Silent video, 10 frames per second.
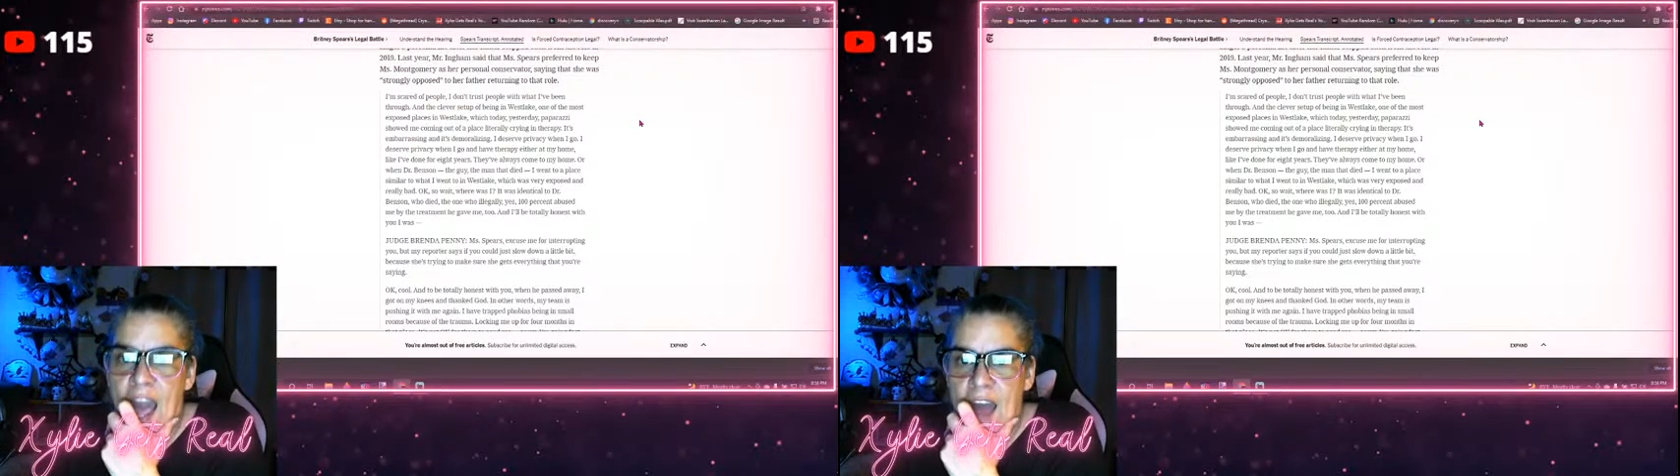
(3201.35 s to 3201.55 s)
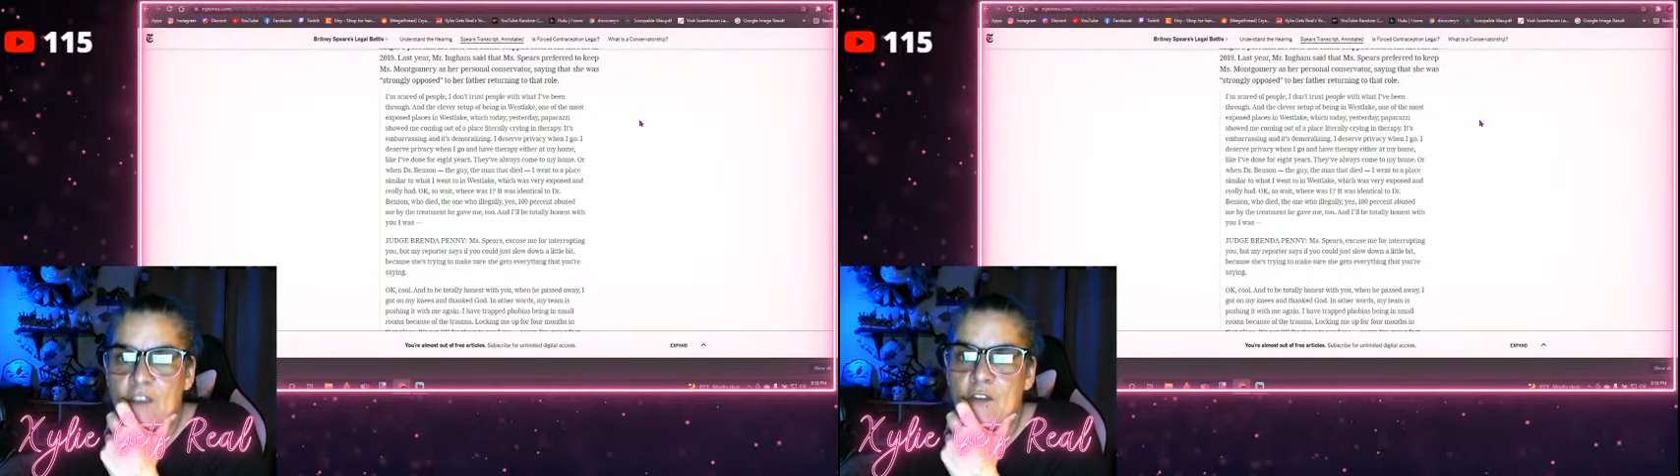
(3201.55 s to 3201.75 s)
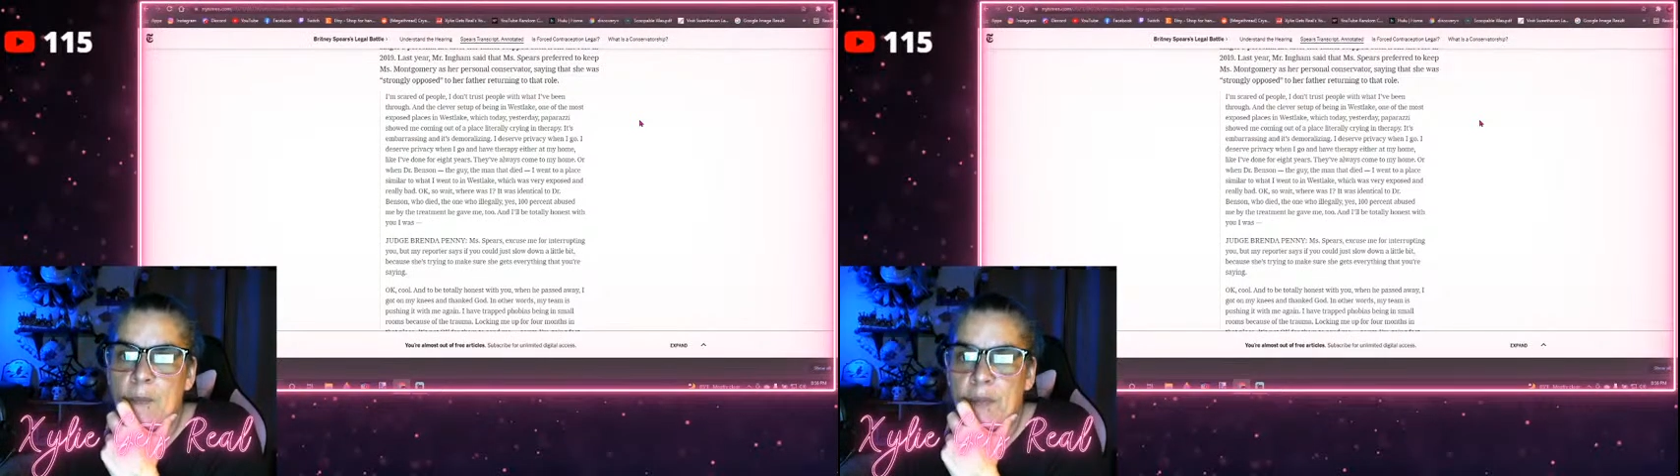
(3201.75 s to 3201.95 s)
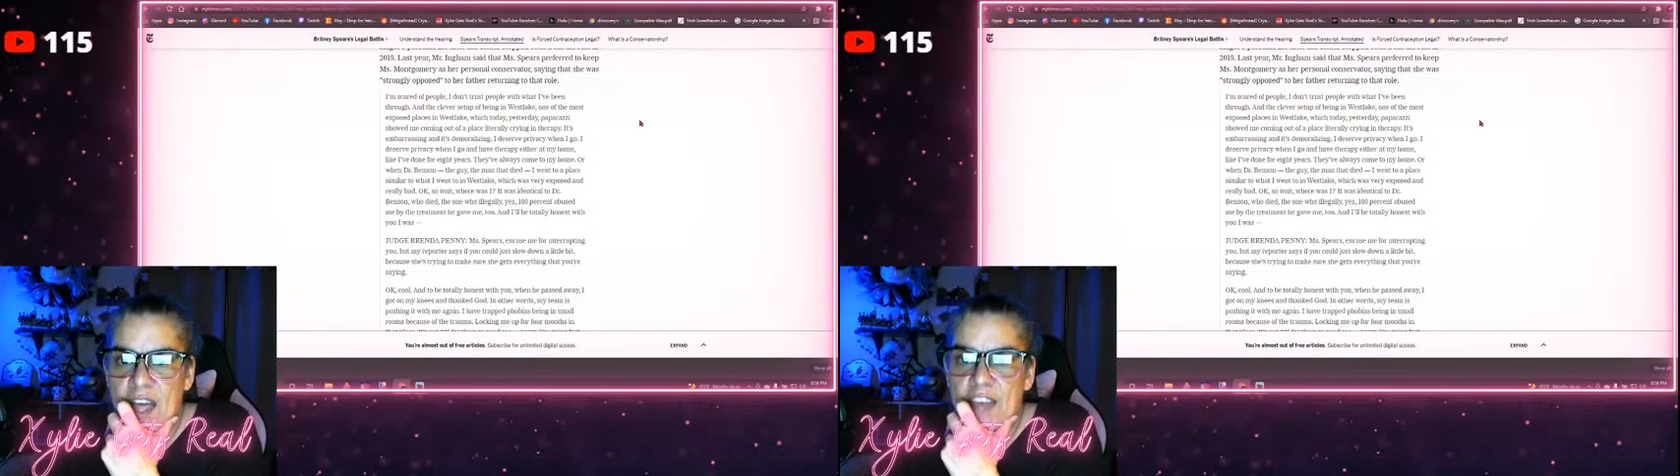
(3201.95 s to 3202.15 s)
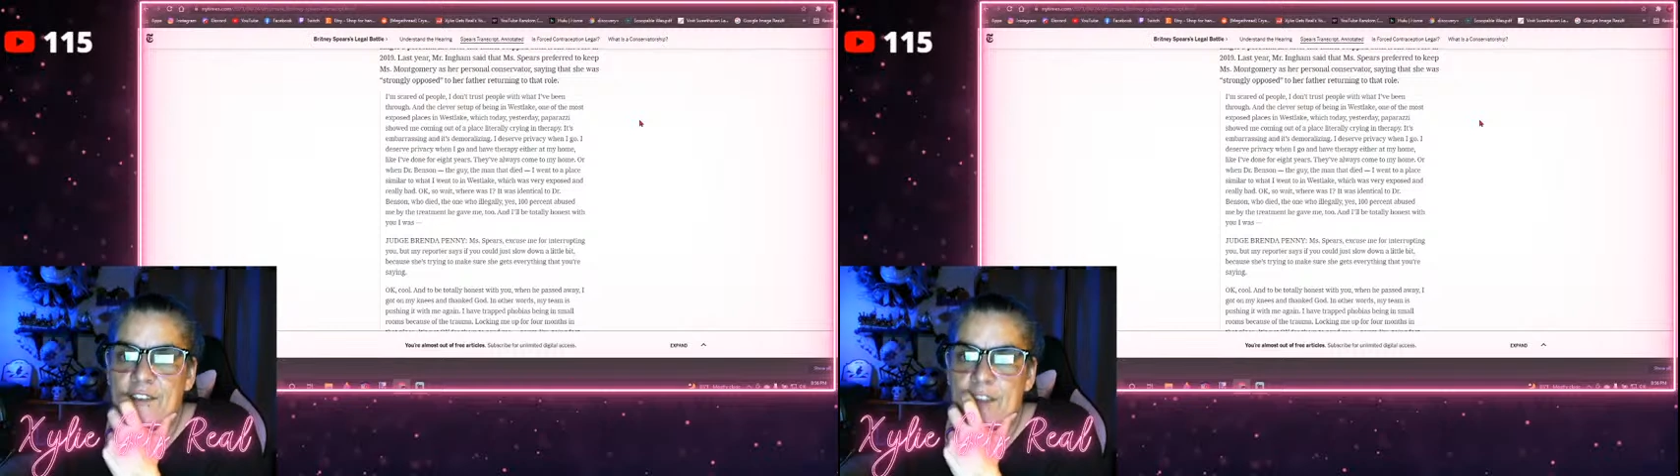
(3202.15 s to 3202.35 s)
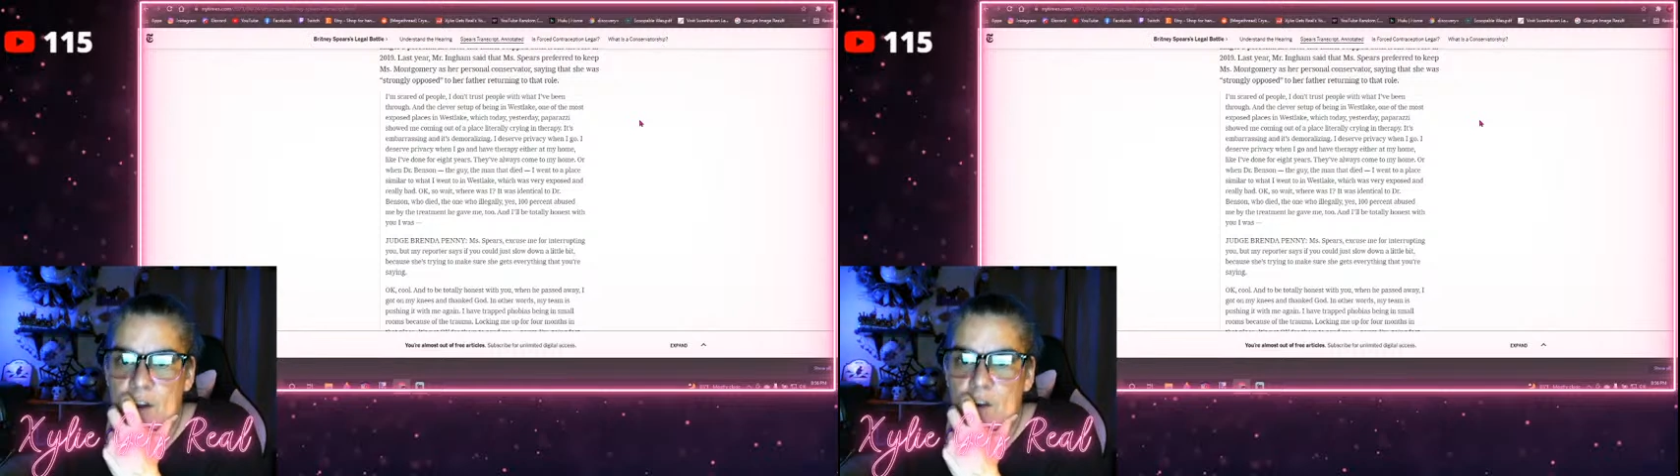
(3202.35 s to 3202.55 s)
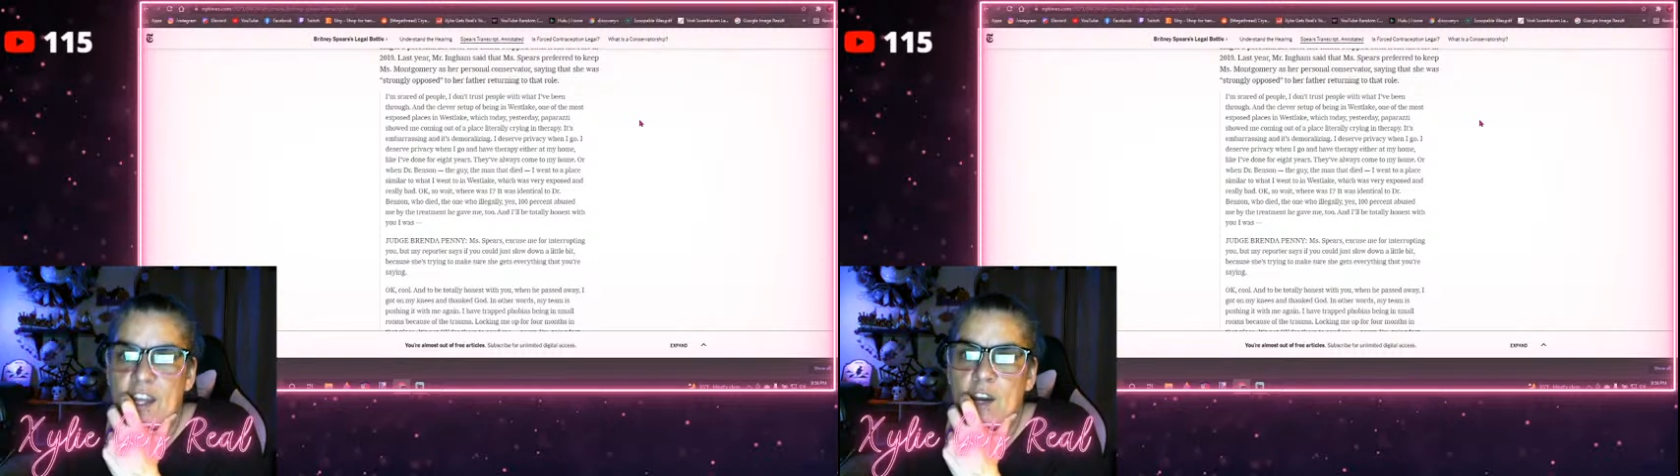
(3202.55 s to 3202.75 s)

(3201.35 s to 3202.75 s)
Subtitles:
out of a place literally